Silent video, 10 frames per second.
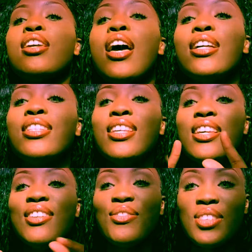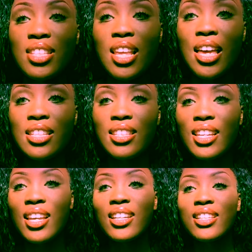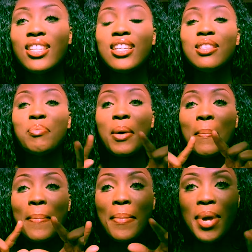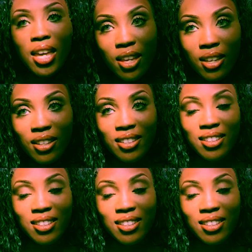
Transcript: yeah, I had to emphasize that because he's my man.